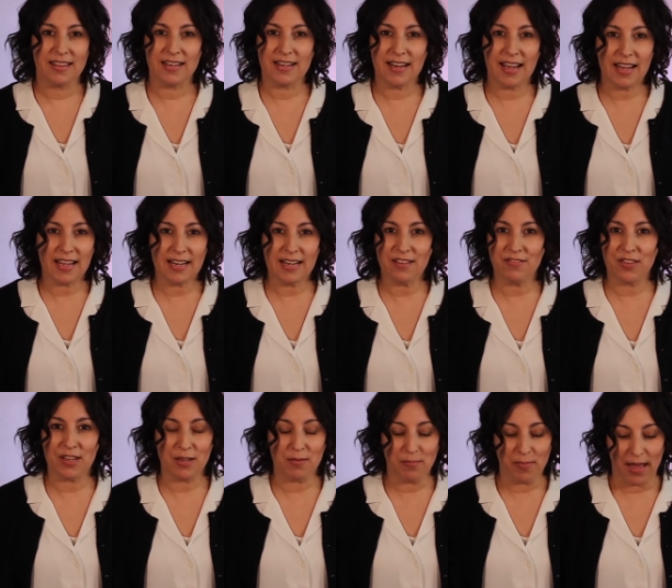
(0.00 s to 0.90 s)
negative
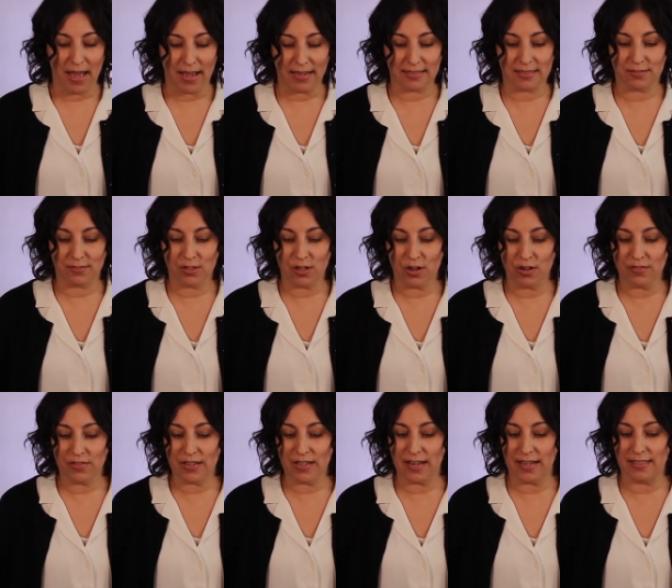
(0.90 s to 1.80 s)
impact of
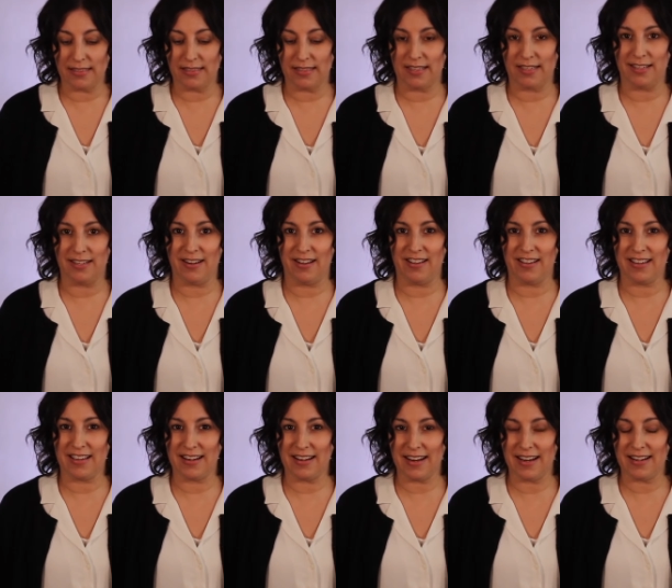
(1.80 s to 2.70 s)
COVID 19
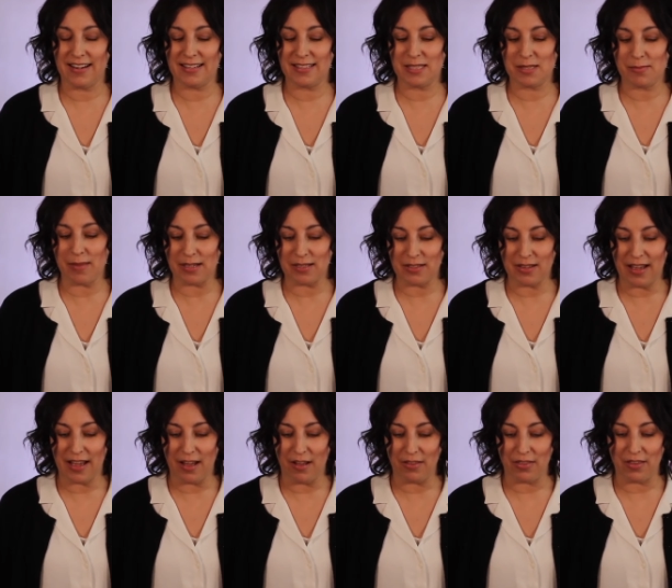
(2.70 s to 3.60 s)
on Canadians' mental
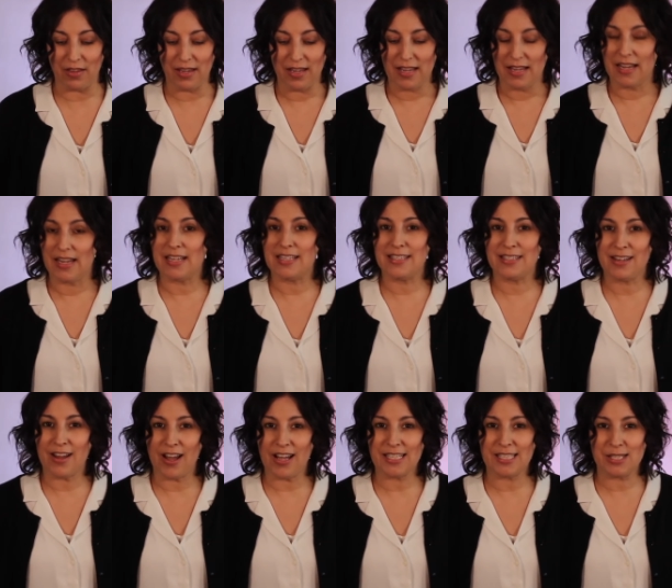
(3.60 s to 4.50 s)
health is
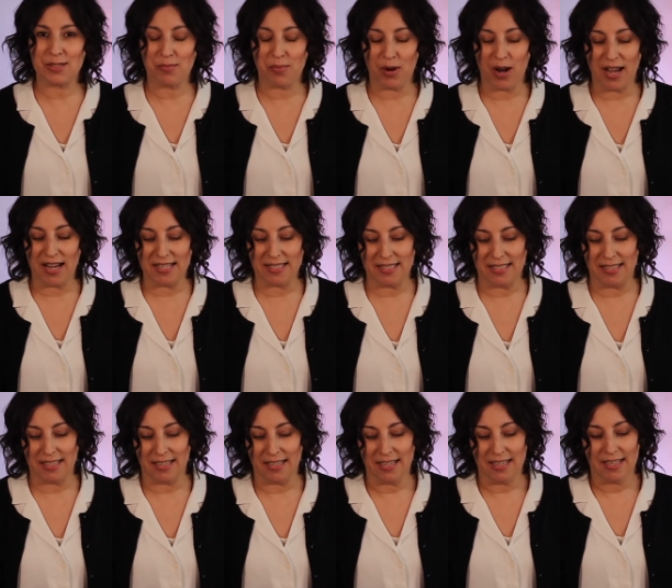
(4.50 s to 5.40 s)
not
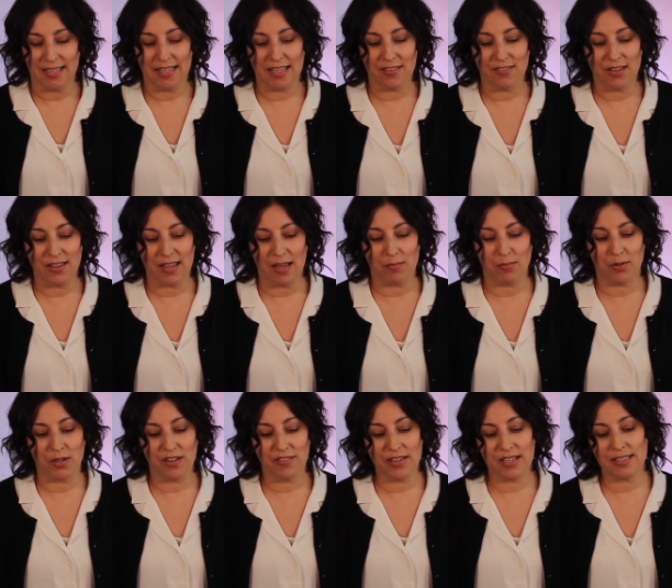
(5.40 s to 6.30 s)
surprising given that
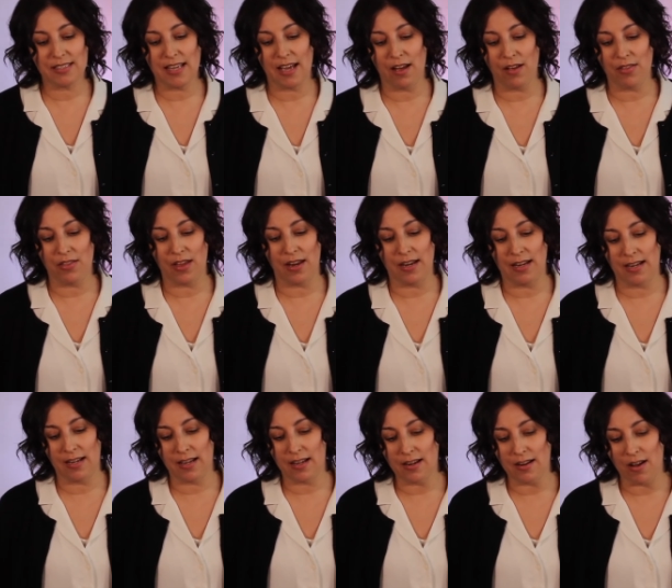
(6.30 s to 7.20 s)
previous health and
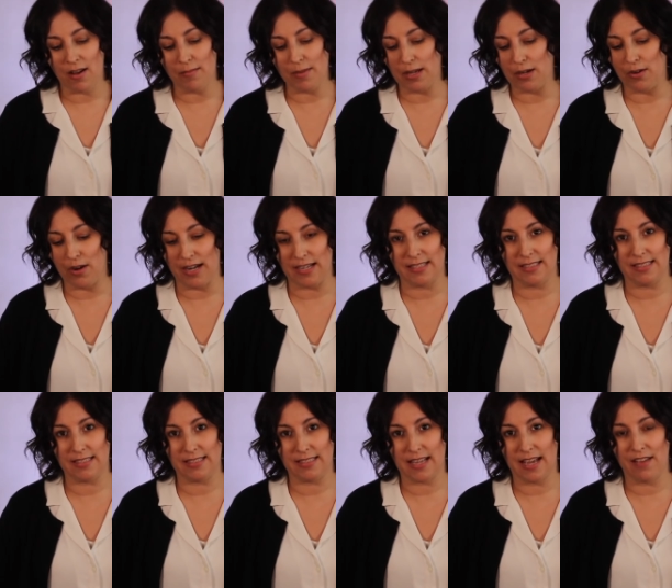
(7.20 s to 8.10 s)
economic
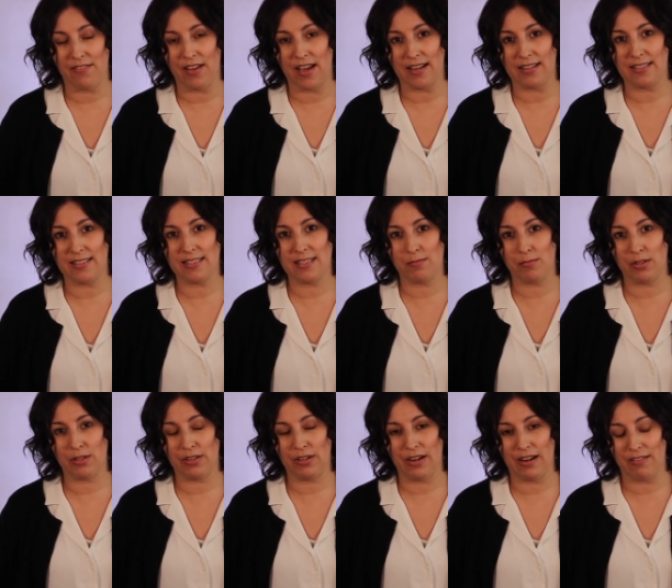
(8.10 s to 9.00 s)
crises have had
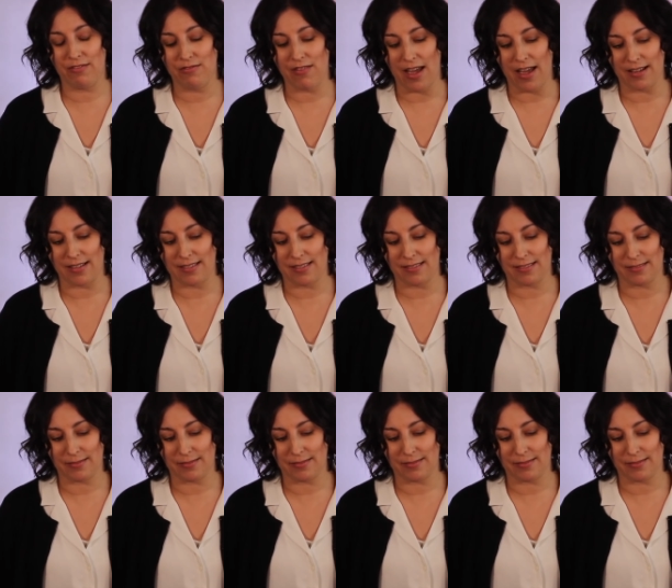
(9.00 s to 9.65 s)
similar effects.